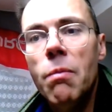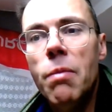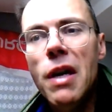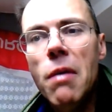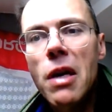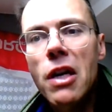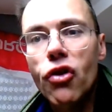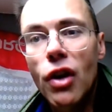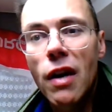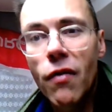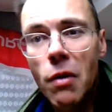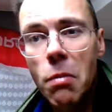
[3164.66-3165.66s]
Pretty much
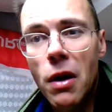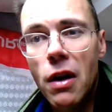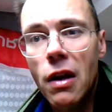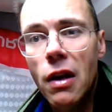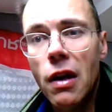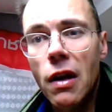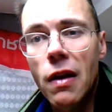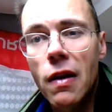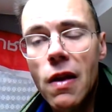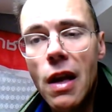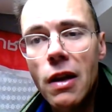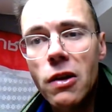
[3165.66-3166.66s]
everybody
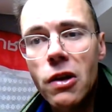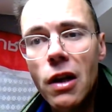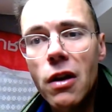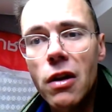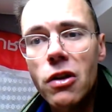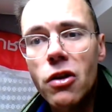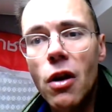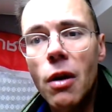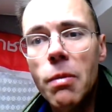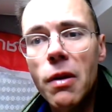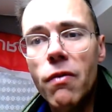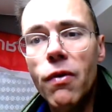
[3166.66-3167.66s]
inside of this
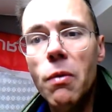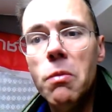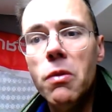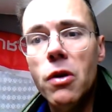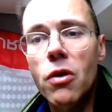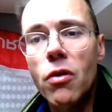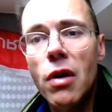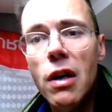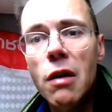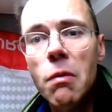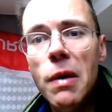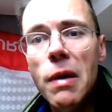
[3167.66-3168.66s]
company from
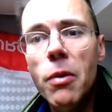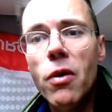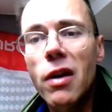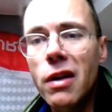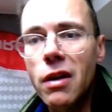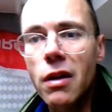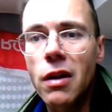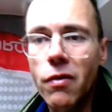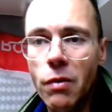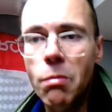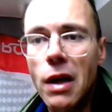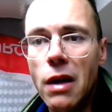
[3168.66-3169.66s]
Ukrainian people, I can
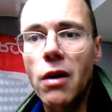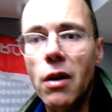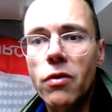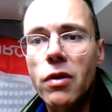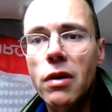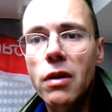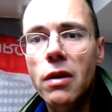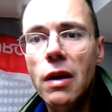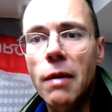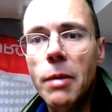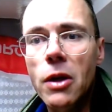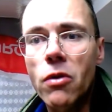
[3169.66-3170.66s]
give a background
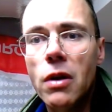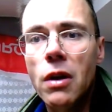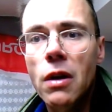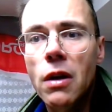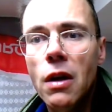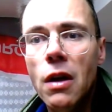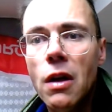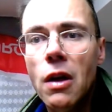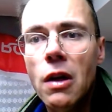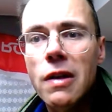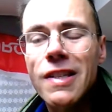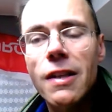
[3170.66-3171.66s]
about
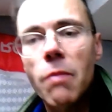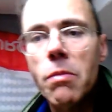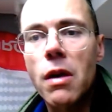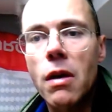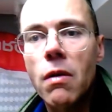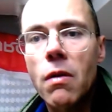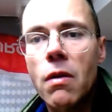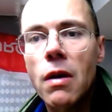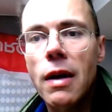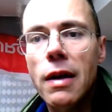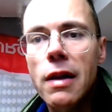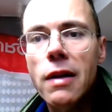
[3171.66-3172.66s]
something,
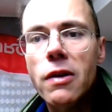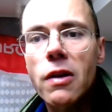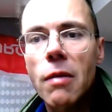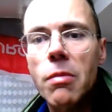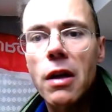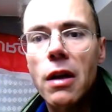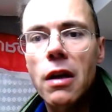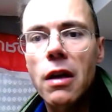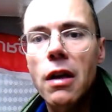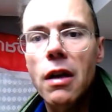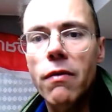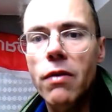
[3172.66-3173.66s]
at least something I
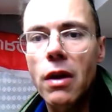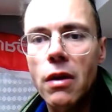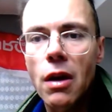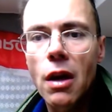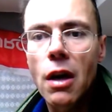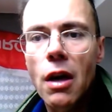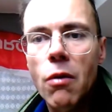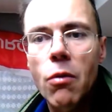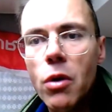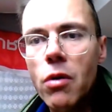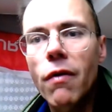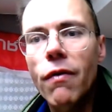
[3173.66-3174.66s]
can give that
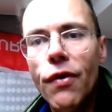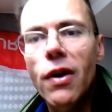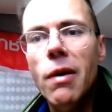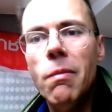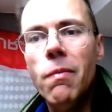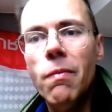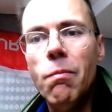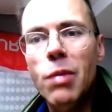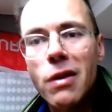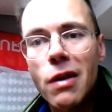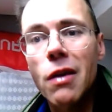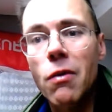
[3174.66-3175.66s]
will confirm,
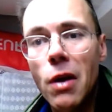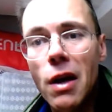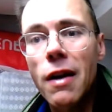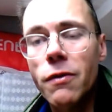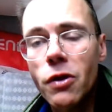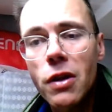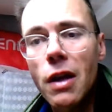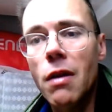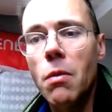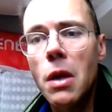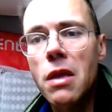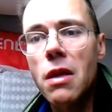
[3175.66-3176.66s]
beside what I have
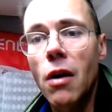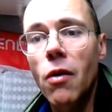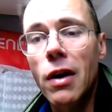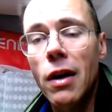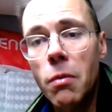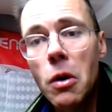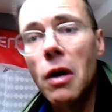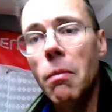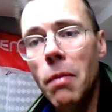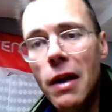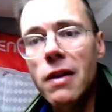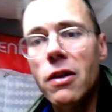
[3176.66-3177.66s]
stated right now, and I'm going to
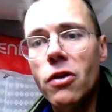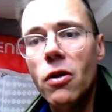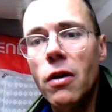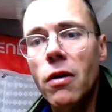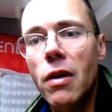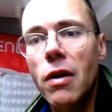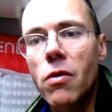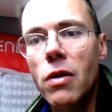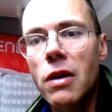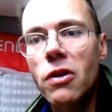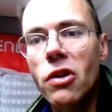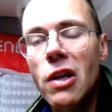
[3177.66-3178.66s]
play these audio
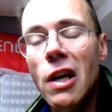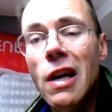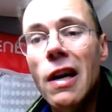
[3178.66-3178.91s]
recordings,